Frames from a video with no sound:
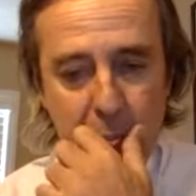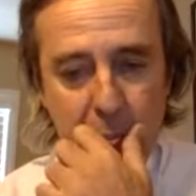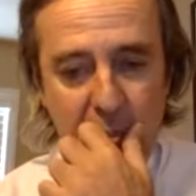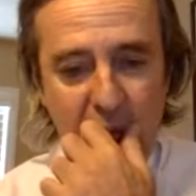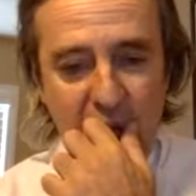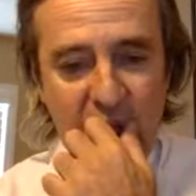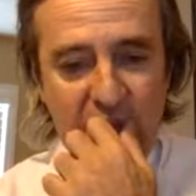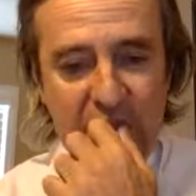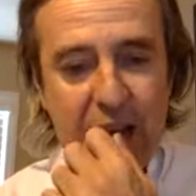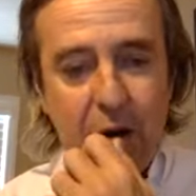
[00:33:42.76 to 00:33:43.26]

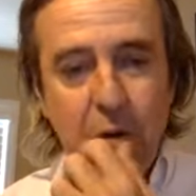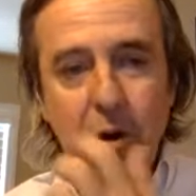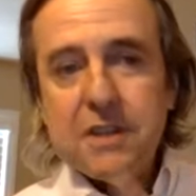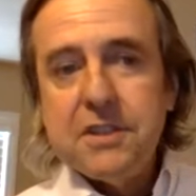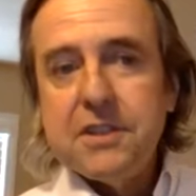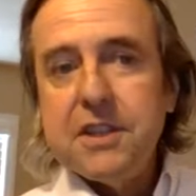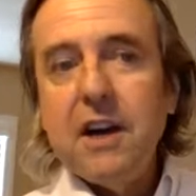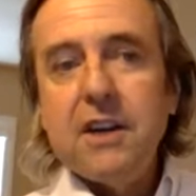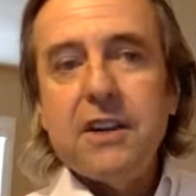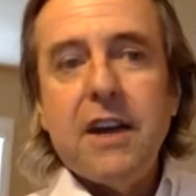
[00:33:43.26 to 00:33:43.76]
And then I want to
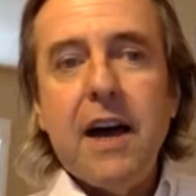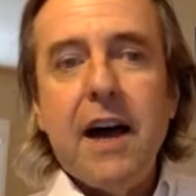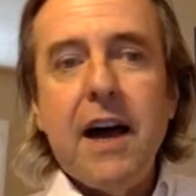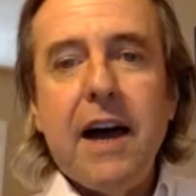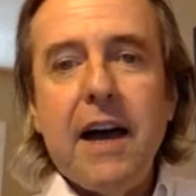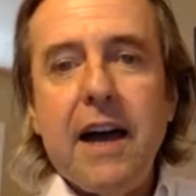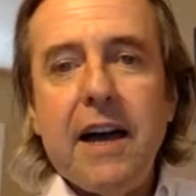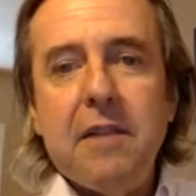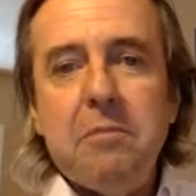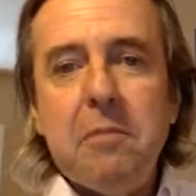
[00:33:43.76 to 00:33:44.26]
tell you,
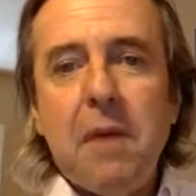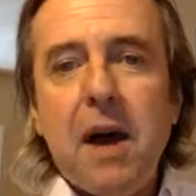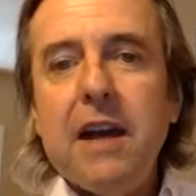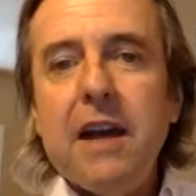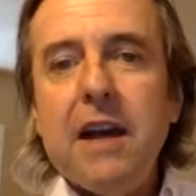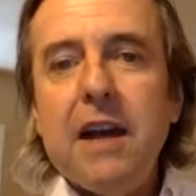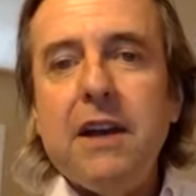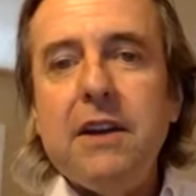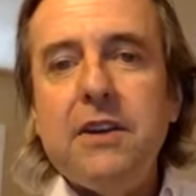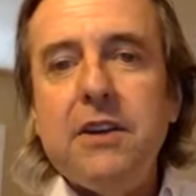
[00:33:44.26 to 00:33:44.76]
I admire
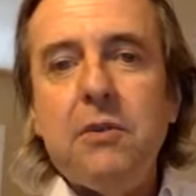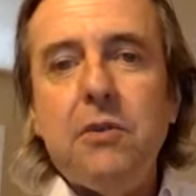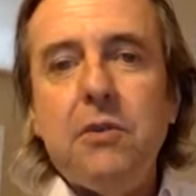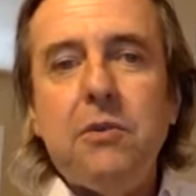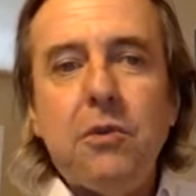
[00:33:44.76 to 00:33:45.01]
your